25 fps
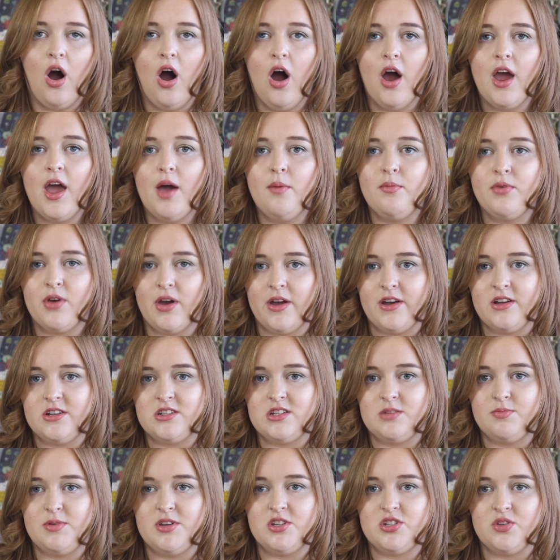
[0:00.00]
I am going
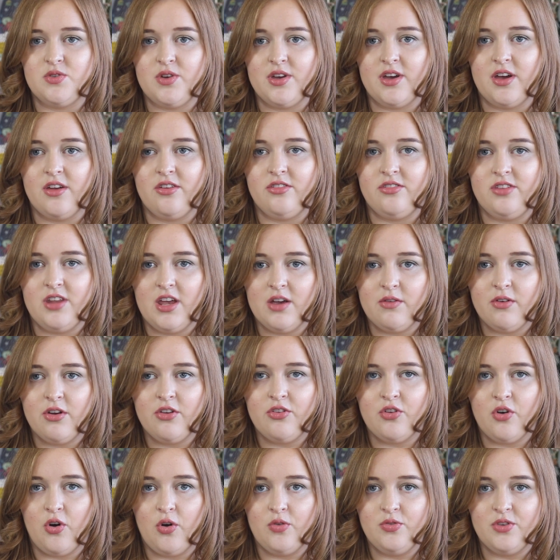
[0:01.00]
to be doing a
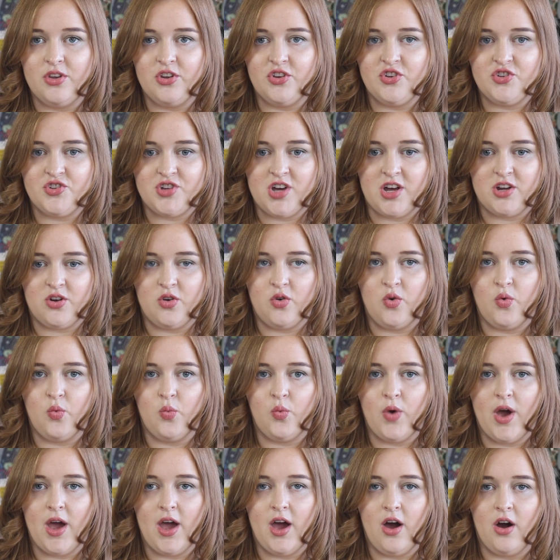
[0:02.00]
series on this channel
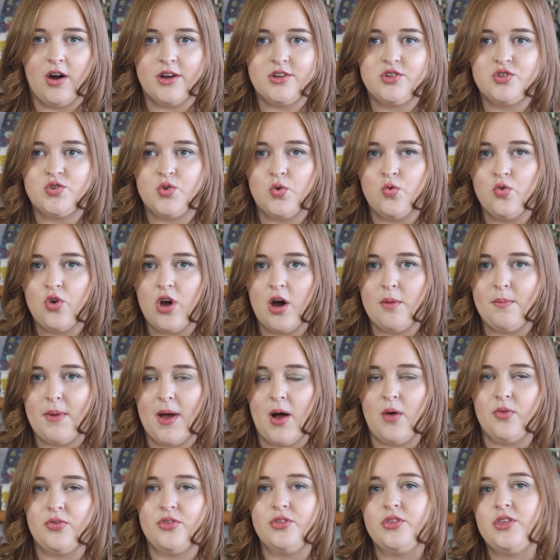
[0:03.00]
where I talk
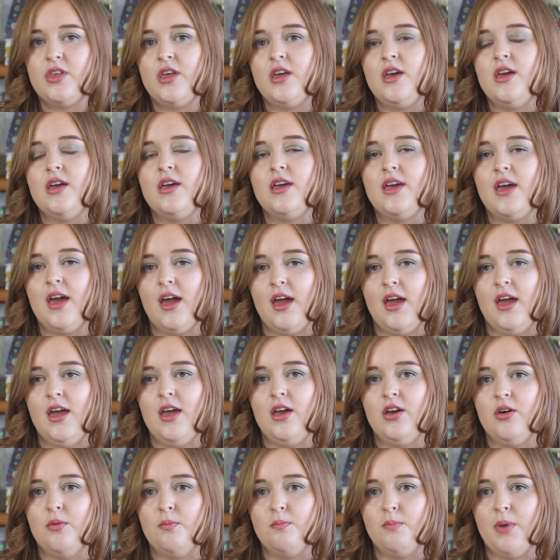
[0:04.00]
about the
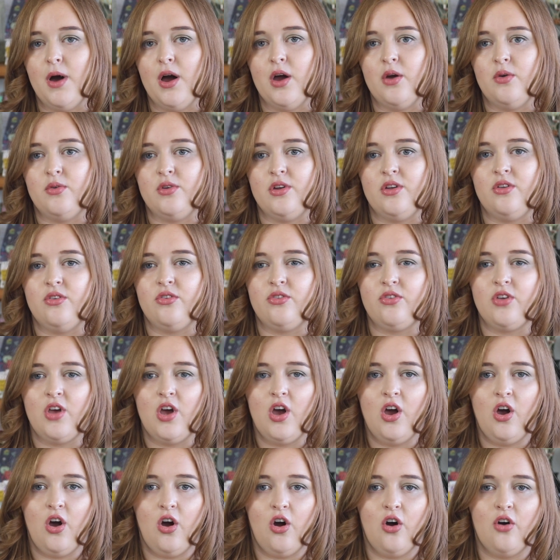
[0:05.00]
key components
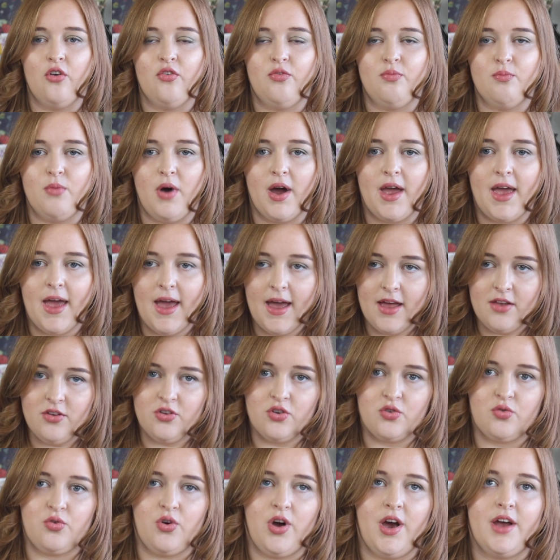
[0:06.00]
of my
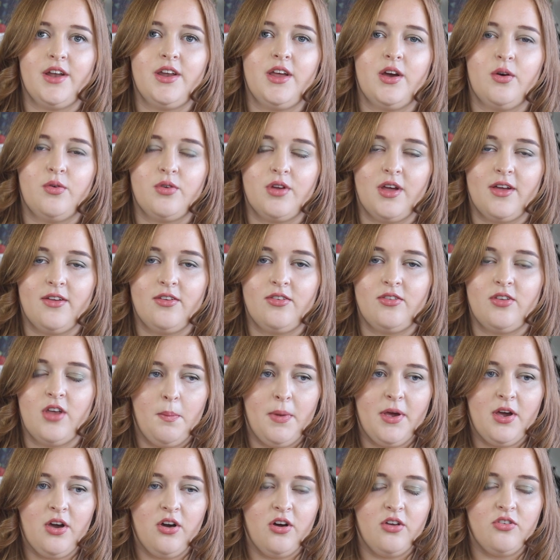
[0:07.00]
endocrine illness,
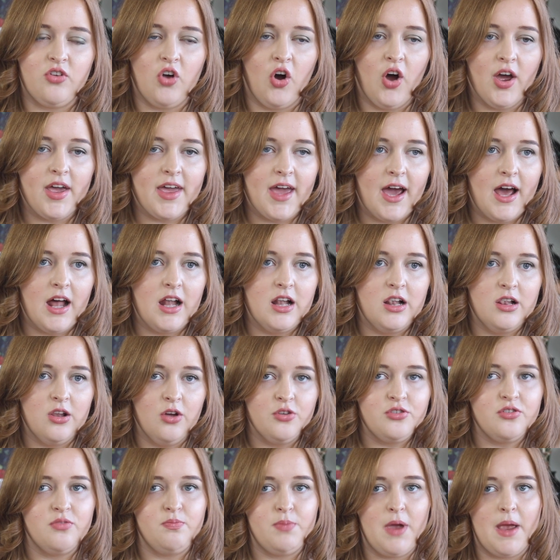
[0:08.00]
because I get a
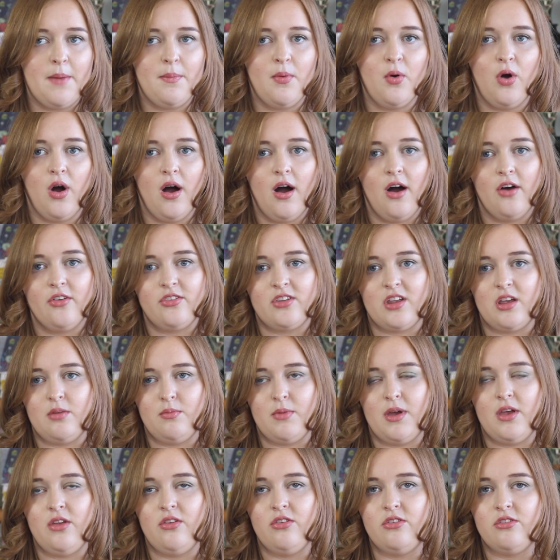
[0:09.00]
lot of people asking
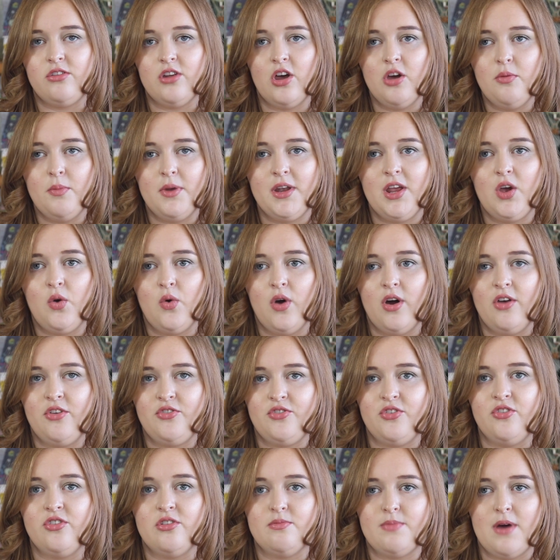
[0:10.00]
me so many
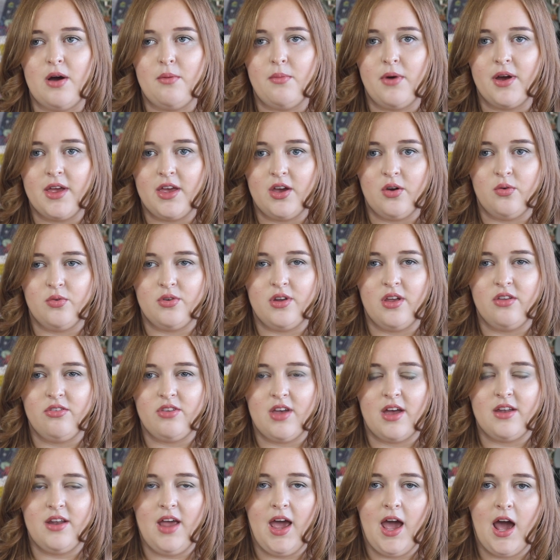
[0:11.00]
questions about my illness
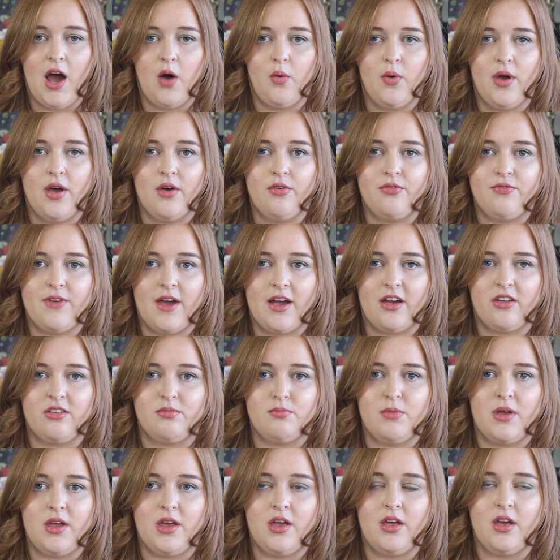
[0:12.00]
and how it affects
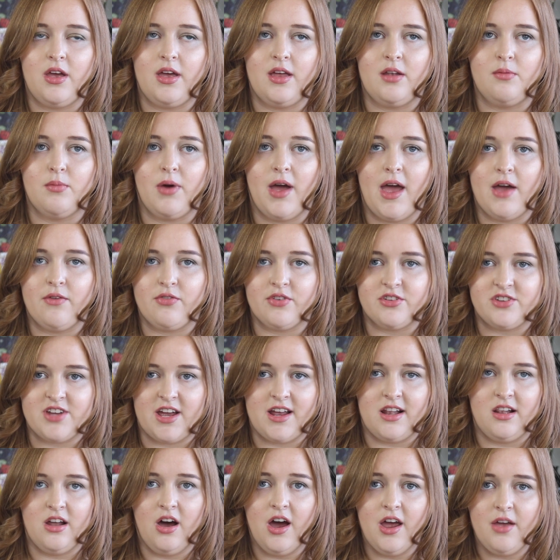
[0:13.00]
me in my
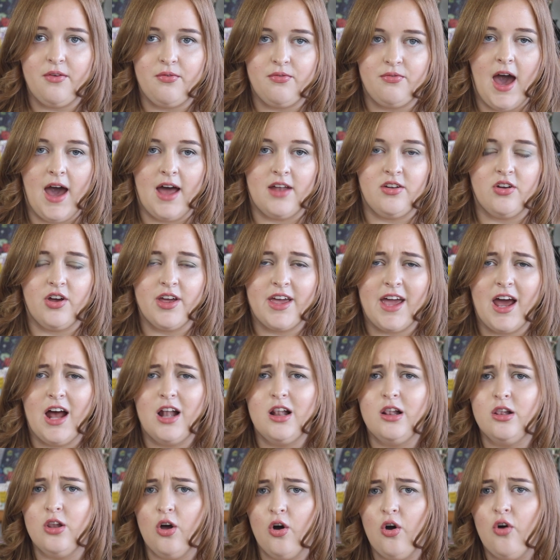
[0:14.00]
everyday life. And I
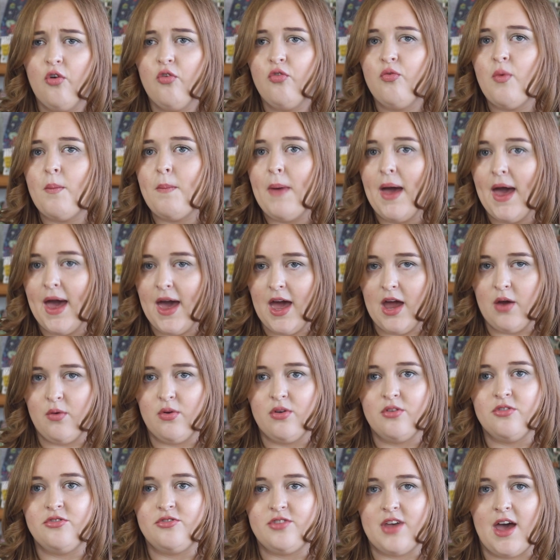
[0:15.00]
get a lot of
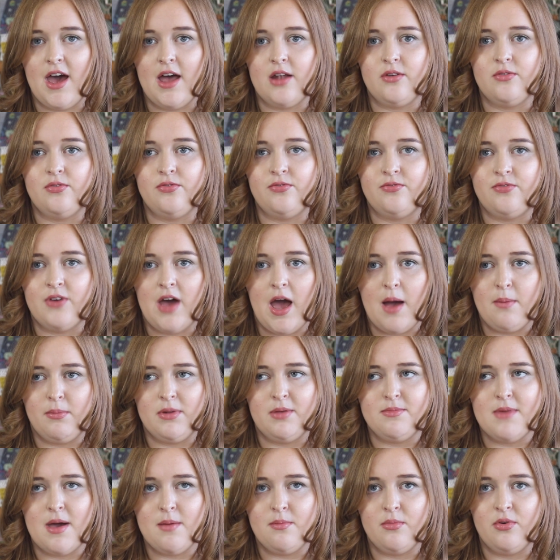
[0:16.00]
parents and
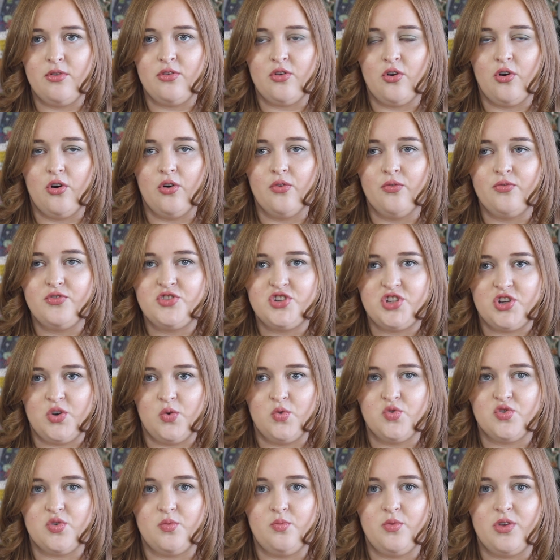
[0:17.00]
family members of
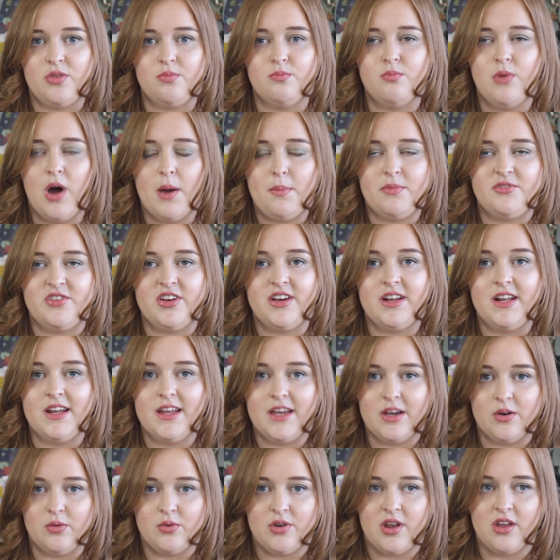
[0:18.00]
children with my particular
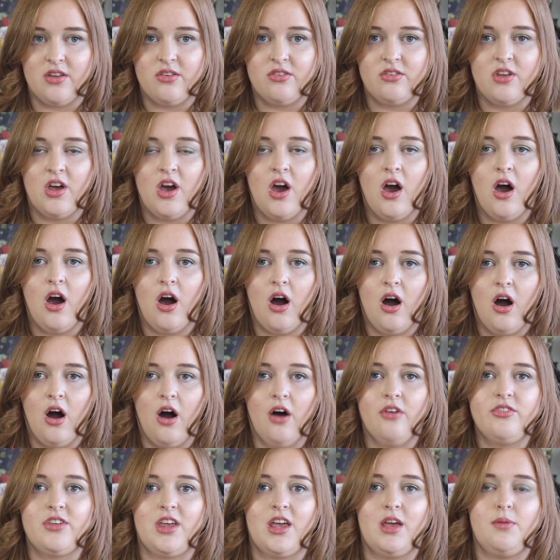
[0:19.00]
illness
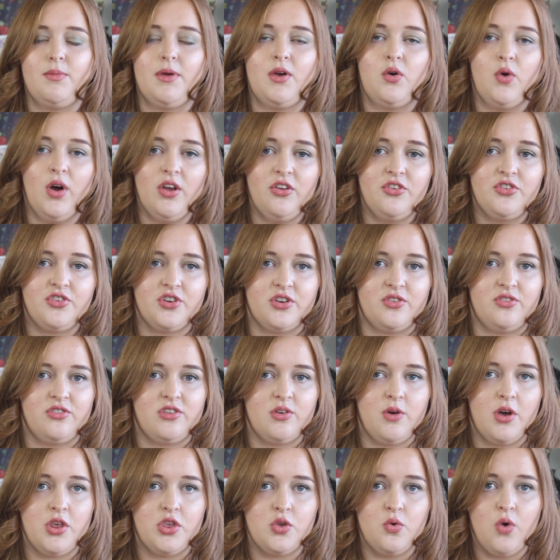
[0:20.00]
asking me questions.
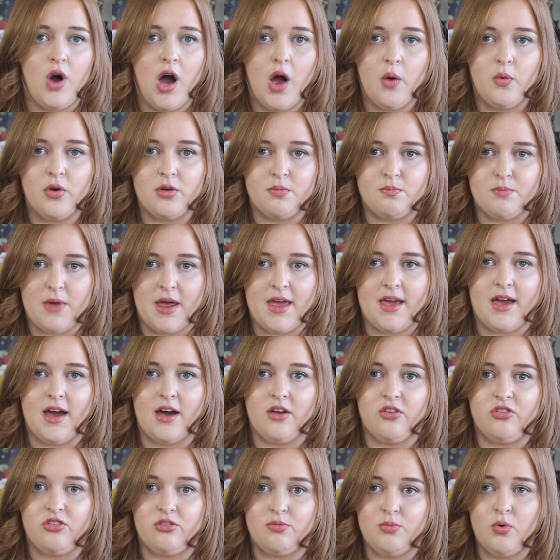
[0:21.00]
So I thought I would make
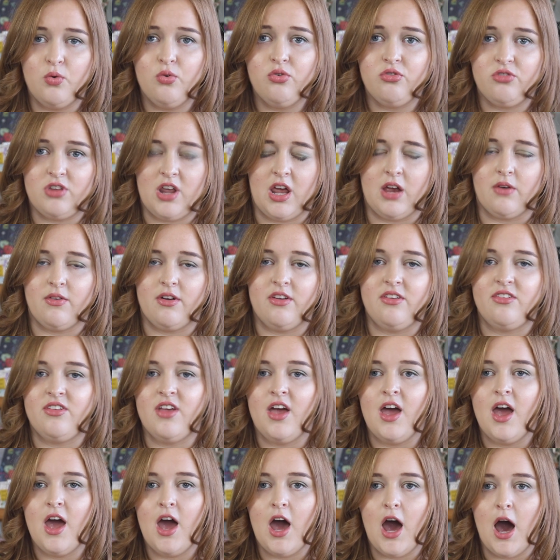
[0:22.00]
a small series
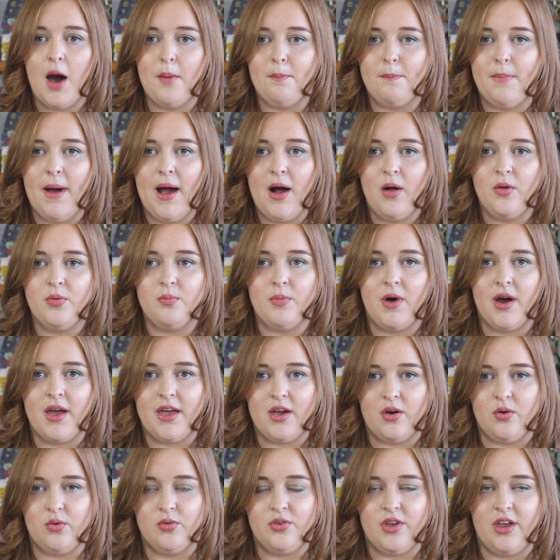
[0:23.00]
about my
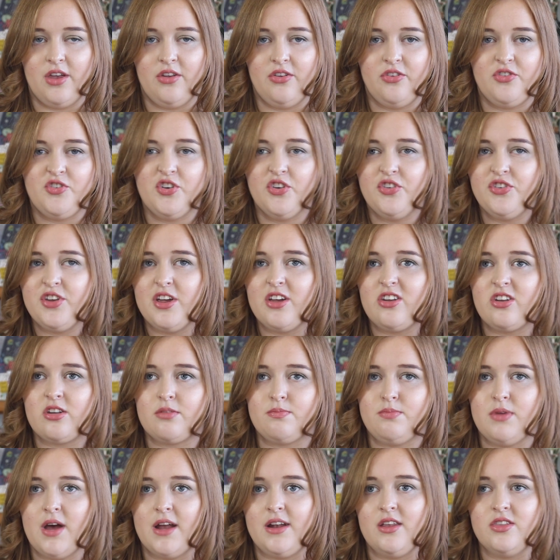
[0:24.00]
illness, just
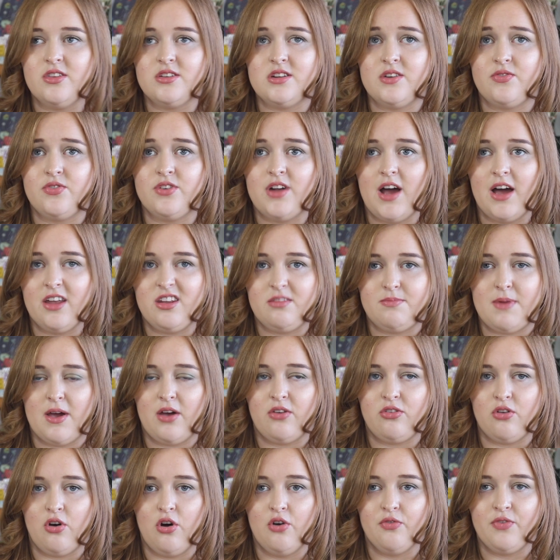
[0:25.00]
explaining the different
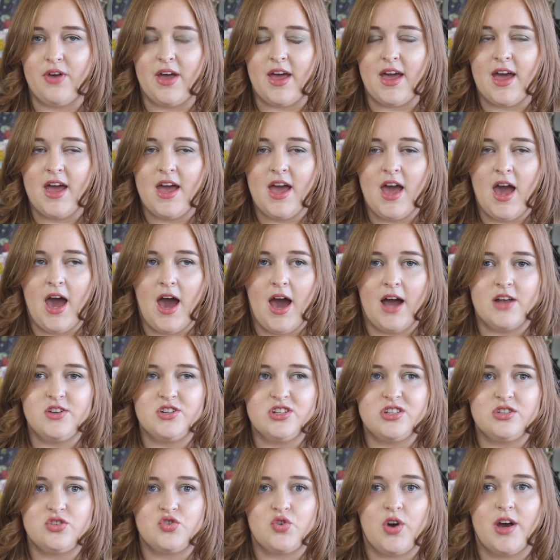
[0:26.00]
aspects of it and
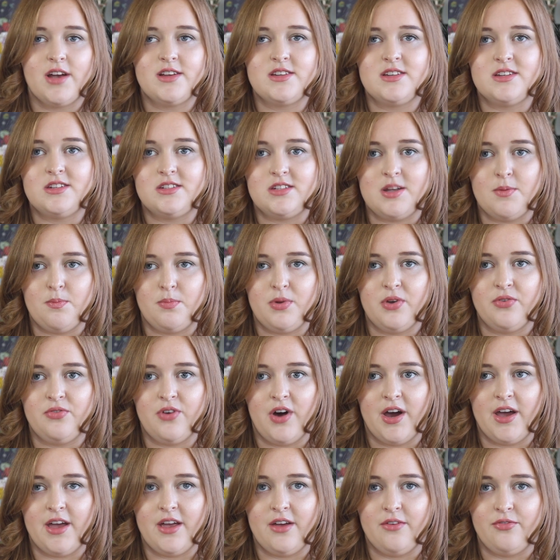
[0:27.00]
just trying to
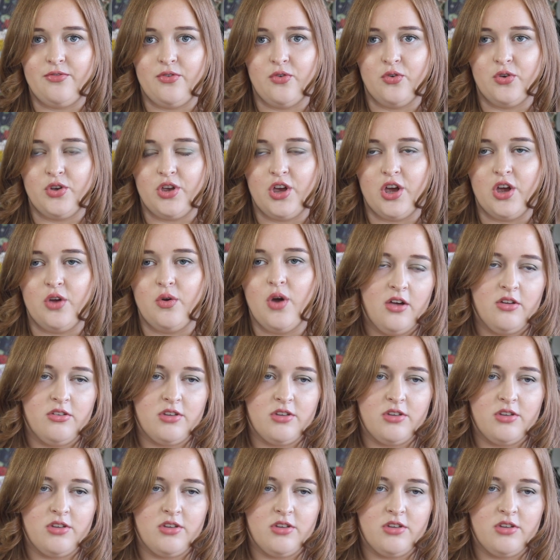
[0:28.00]
simplify it for you.